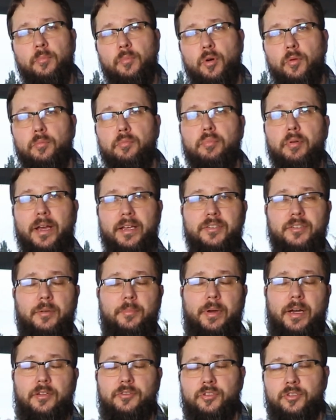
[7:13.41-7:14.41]
but best
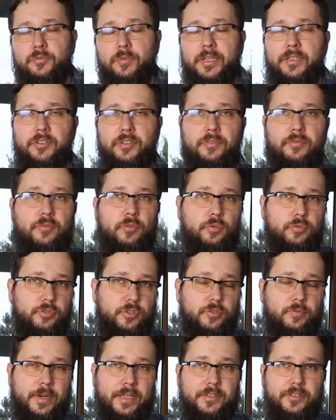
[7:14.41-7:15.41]
about
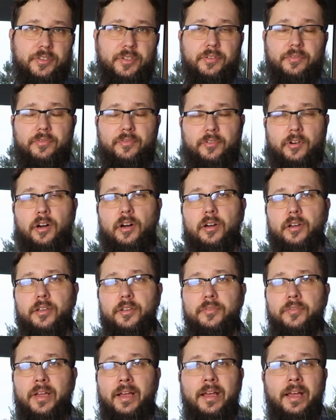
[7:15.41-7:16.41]

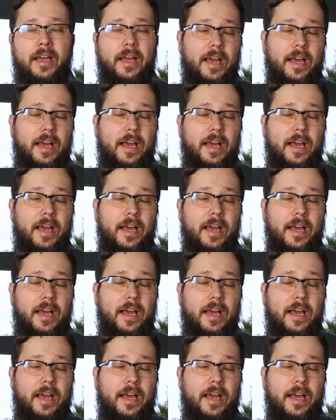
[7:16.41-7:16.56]
24-25,